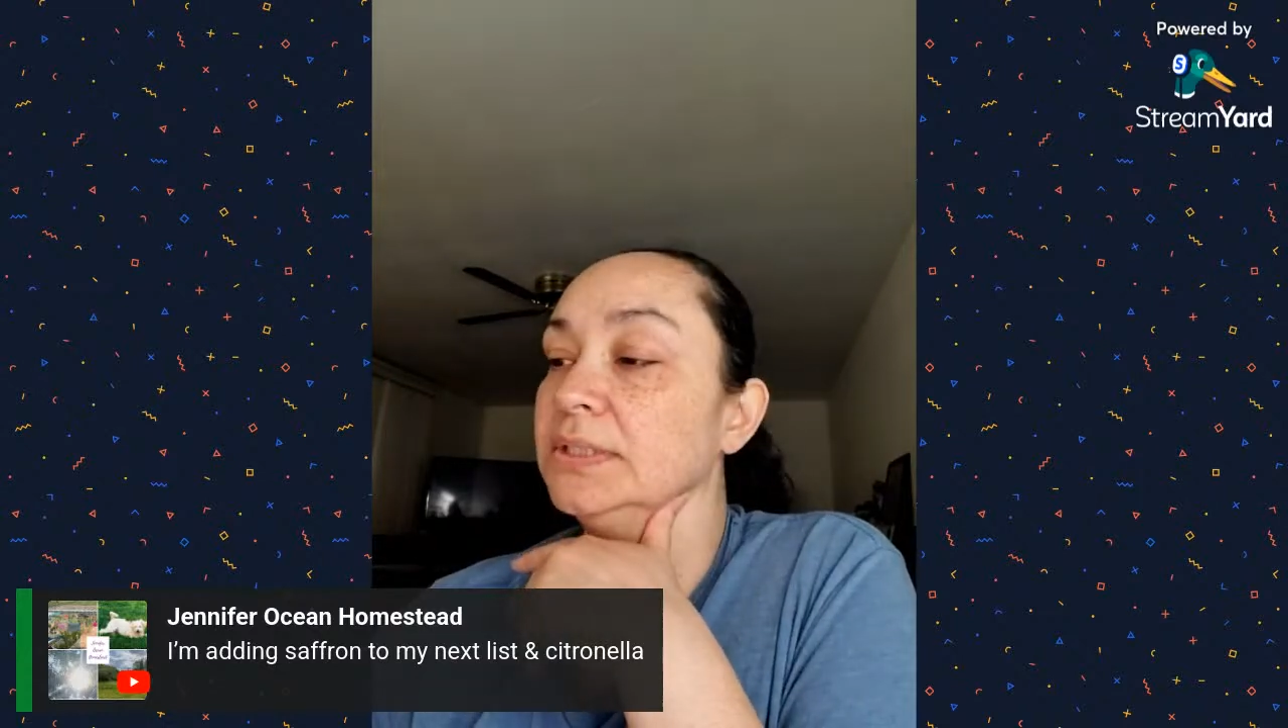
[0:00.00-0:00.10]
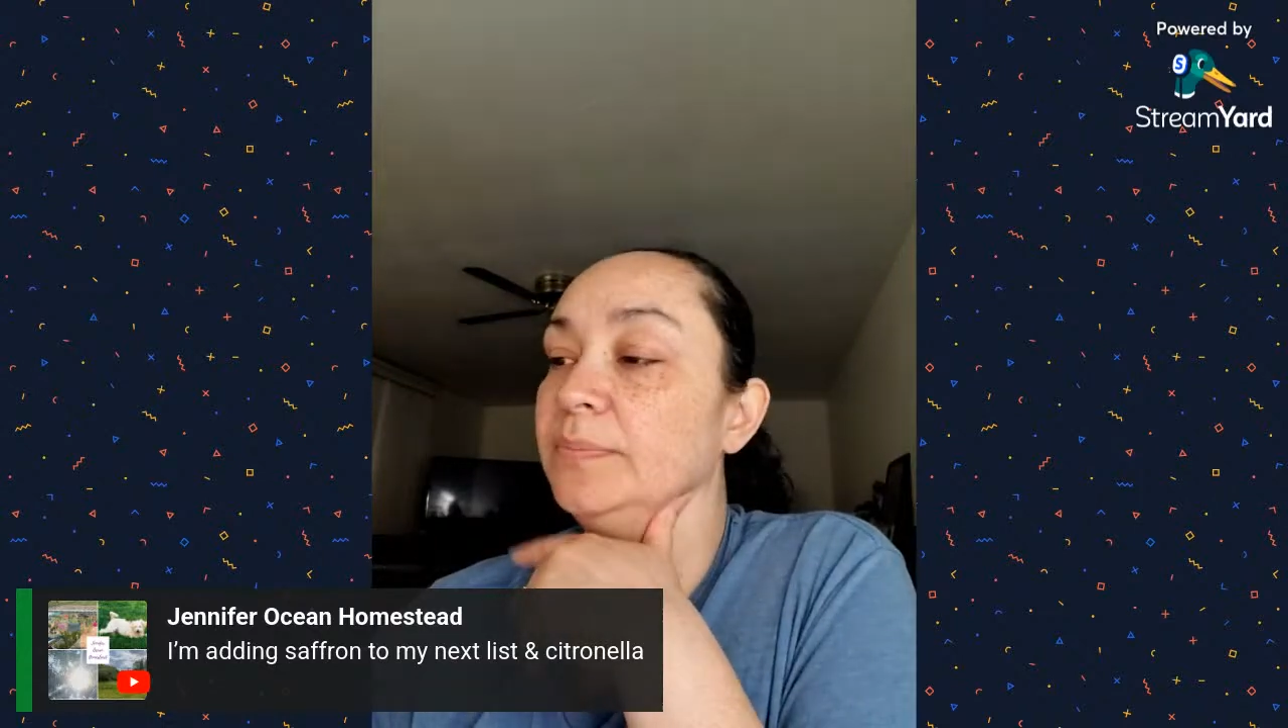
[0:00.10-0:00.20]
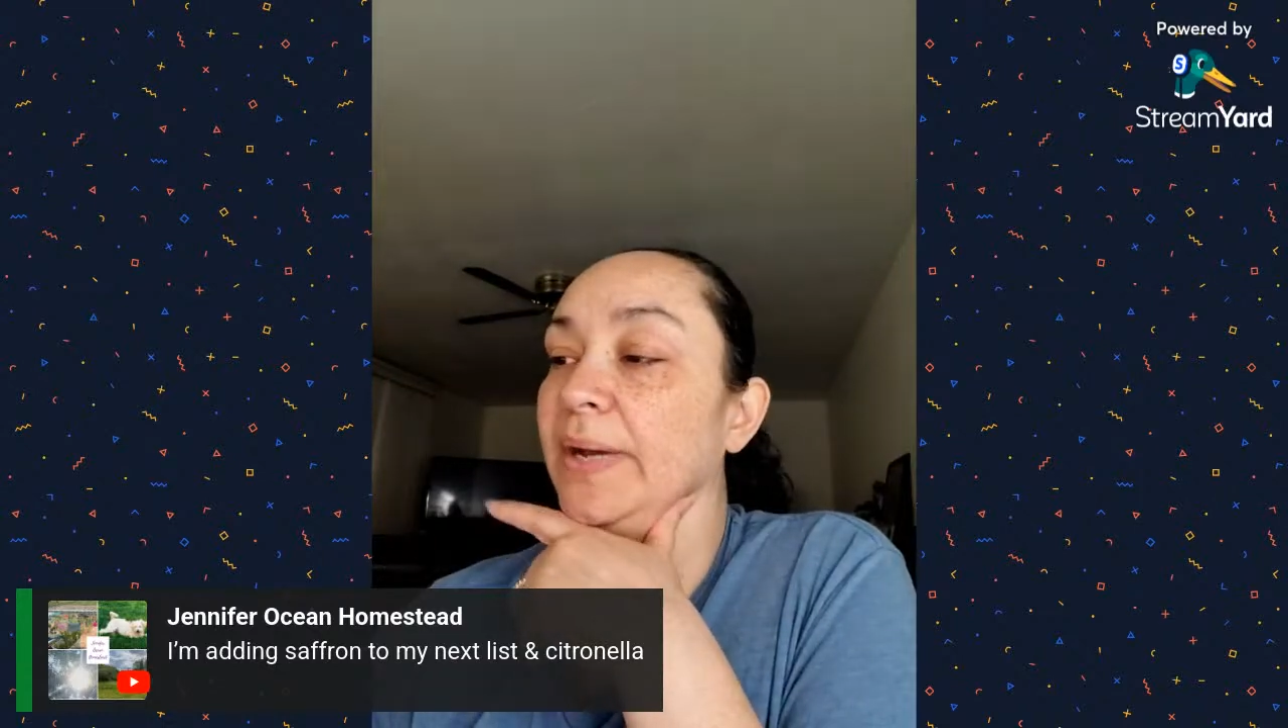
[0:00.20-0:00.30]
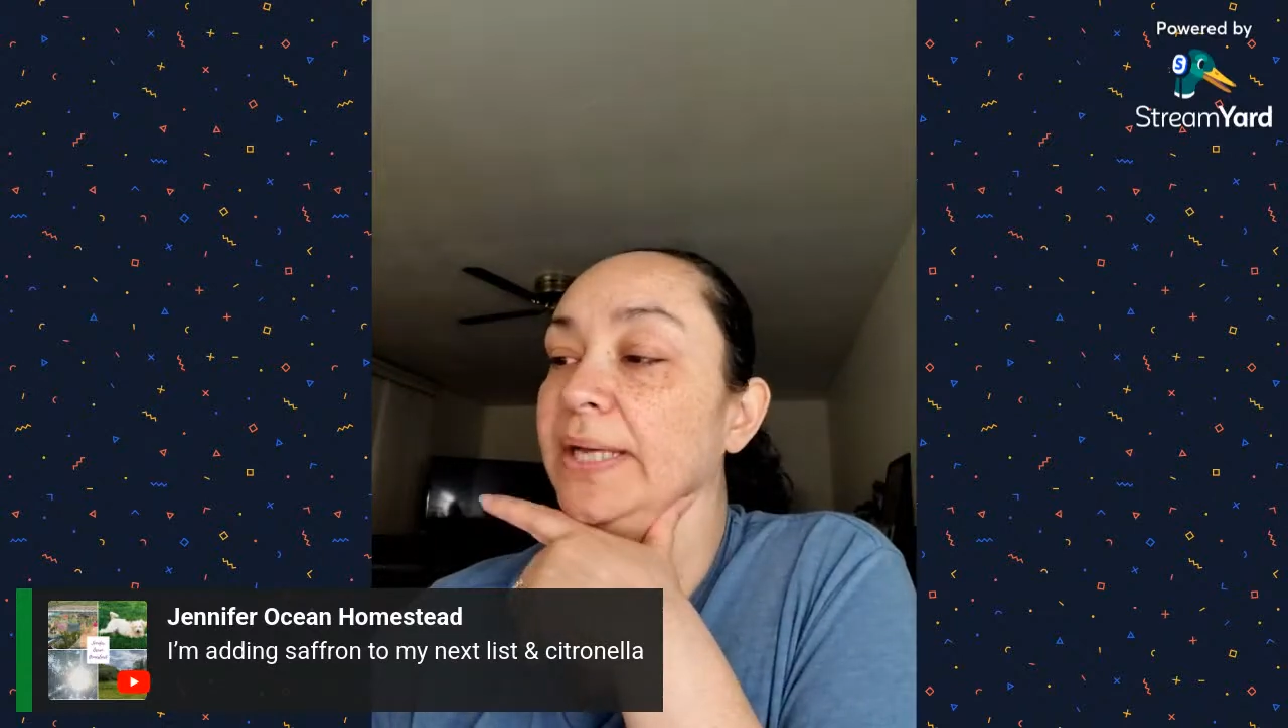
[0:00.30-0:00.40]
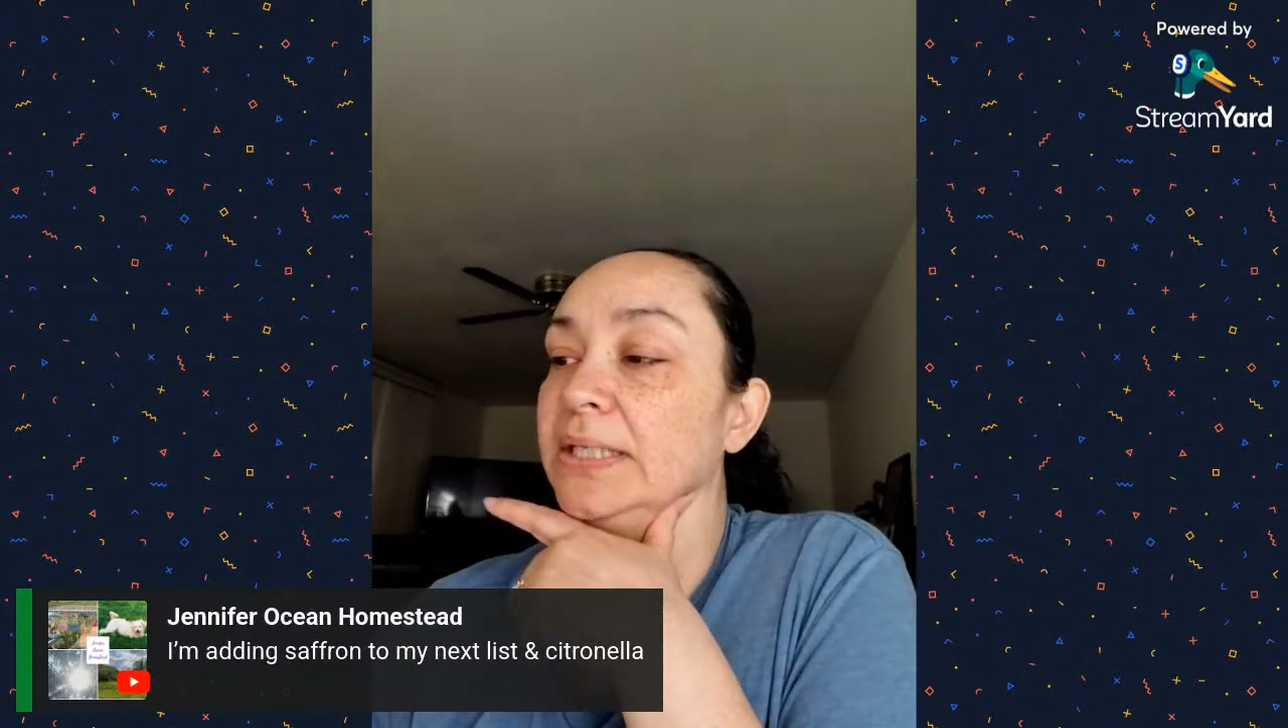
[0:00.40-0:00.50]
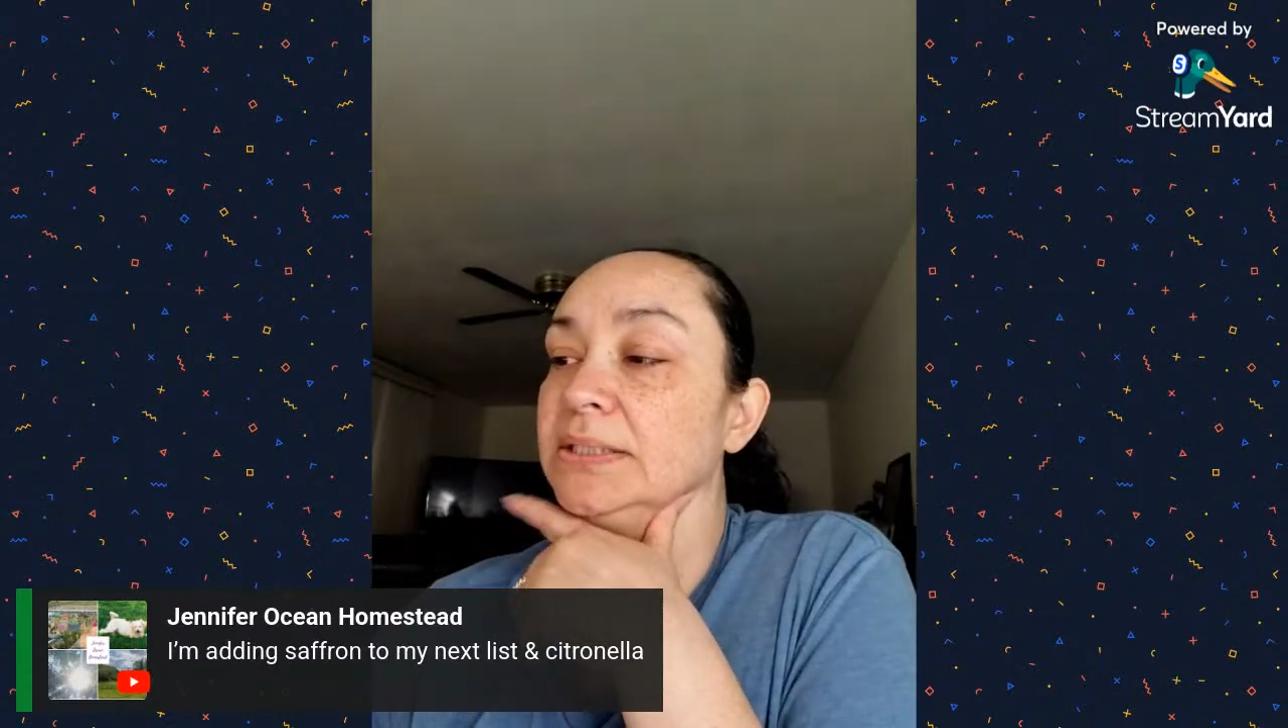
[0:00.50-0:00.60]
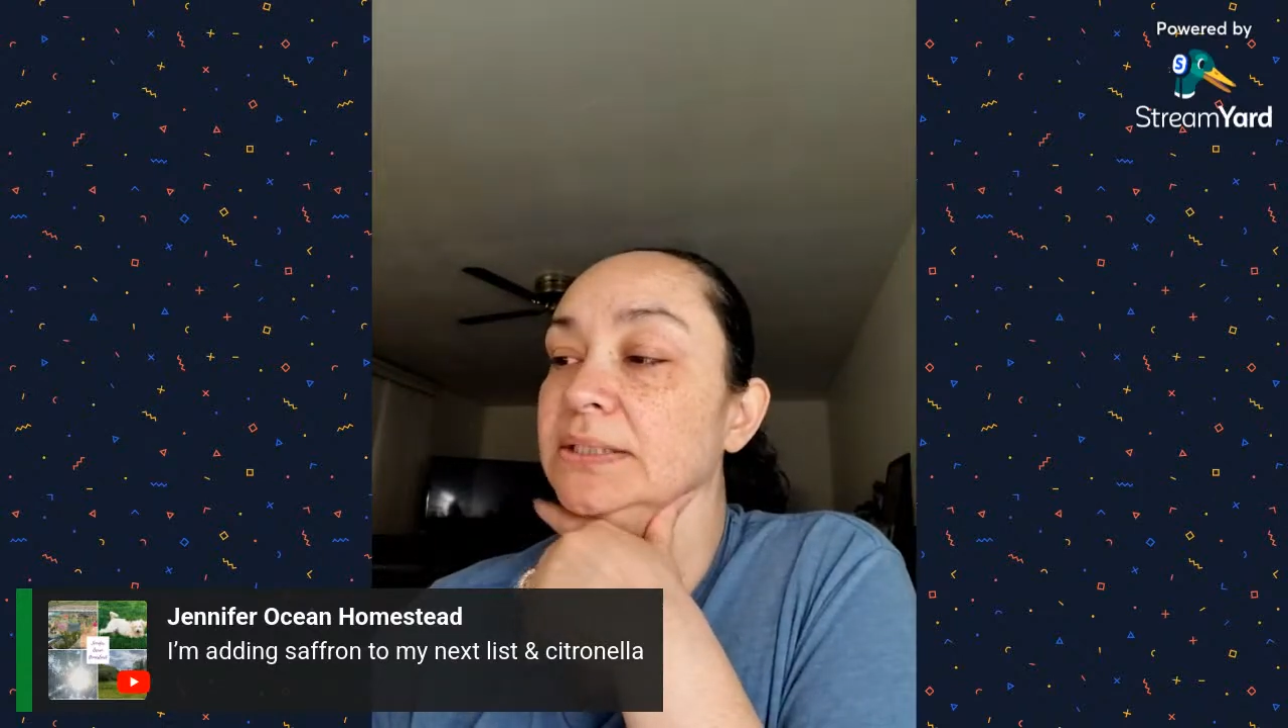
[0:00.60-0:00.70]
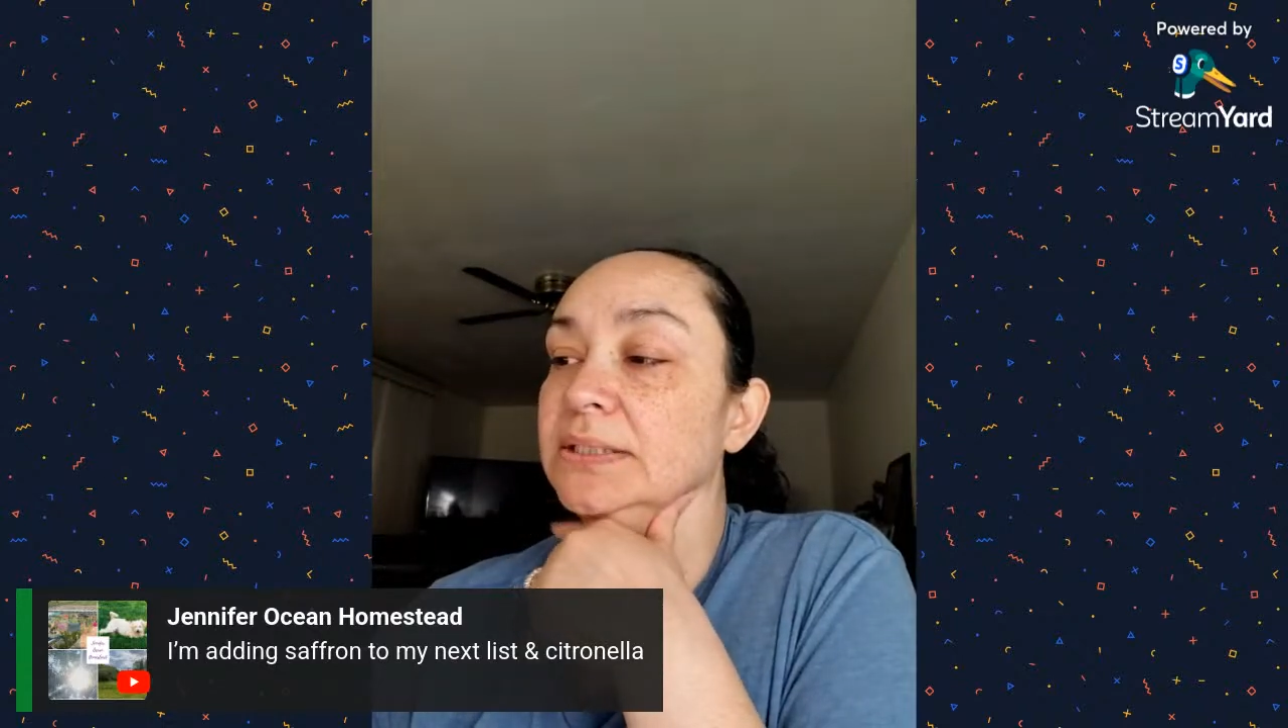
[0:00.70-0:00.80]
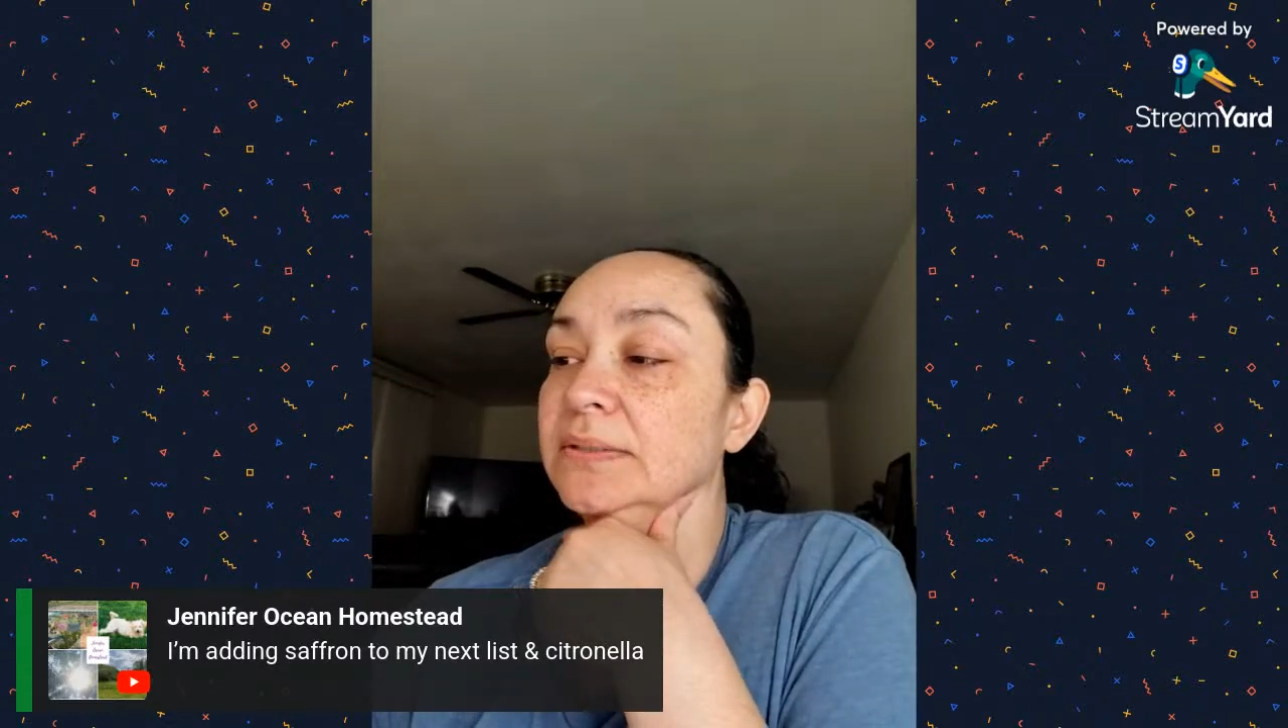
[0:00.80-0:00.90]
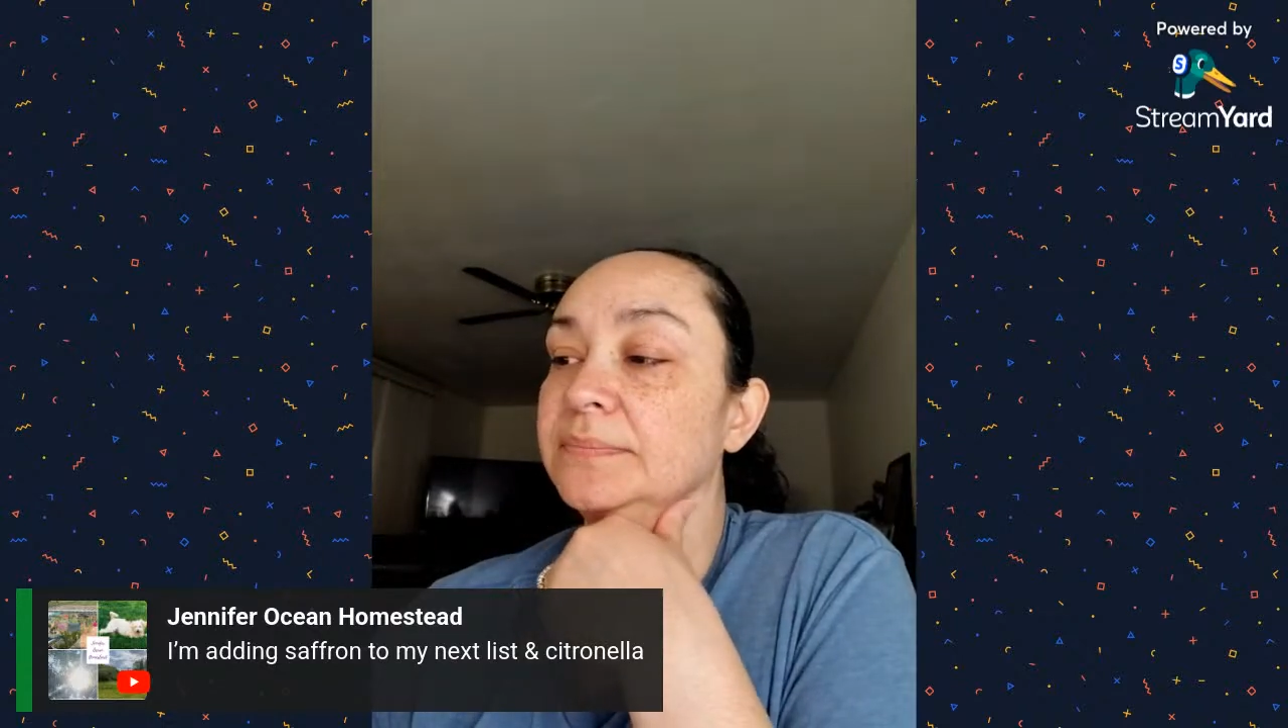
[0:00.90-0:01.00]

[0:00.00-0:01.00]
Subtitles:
spice.